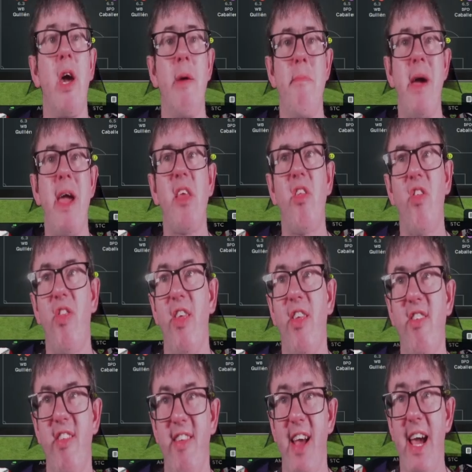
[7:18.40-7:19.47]
makes the
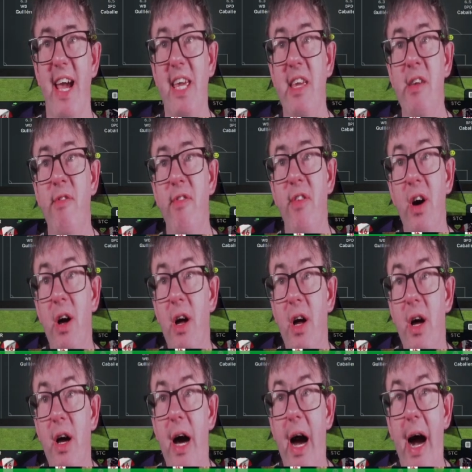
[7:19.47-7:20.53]
save.
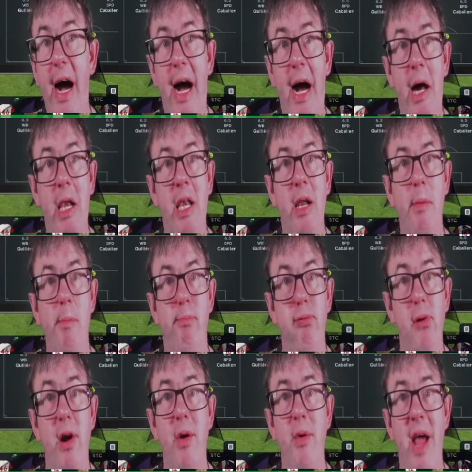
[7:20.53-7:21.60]
And
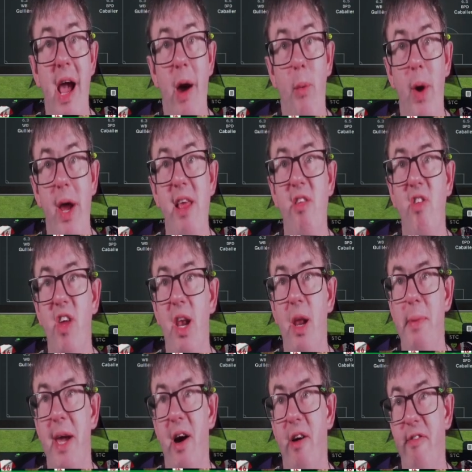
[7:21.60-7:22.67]
Brunau is going to
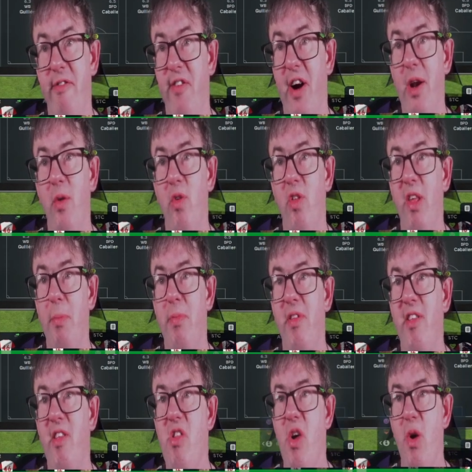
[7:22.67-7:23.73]
be our final
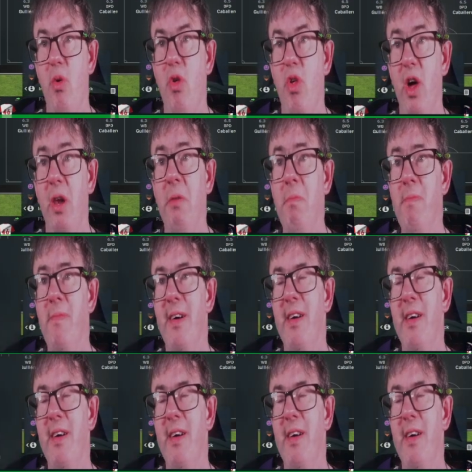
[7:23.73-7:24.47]
substitution.